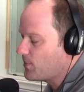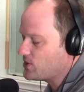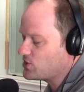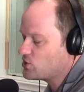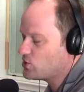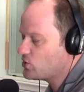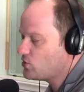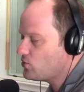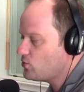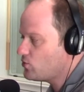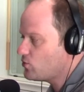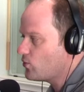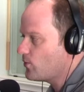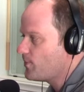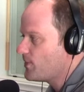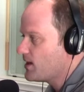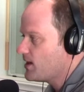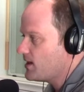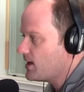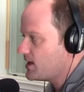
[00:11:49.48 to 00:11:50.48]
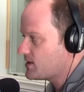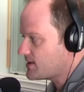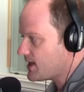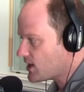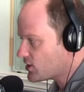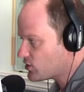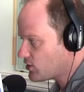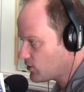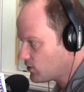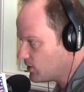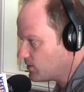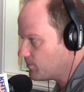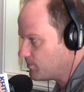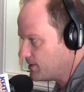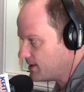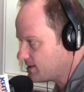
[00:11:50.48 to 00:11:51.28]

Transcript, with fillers: But two, it's actually good